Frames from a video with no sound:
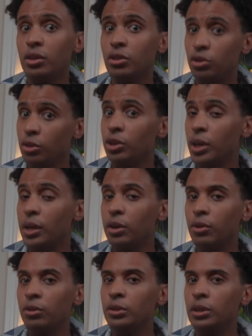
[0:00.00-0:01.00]
to the data
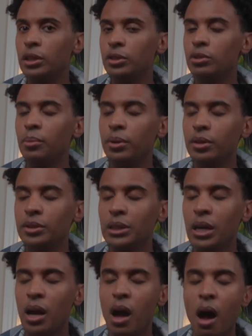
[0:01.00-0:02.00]
contributors.
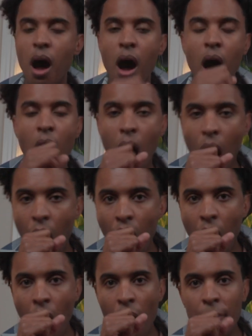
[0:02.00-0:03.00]

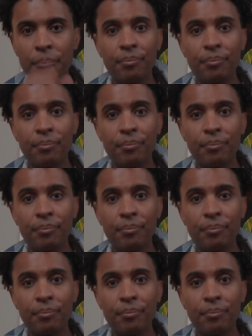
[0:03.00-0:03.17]
Well,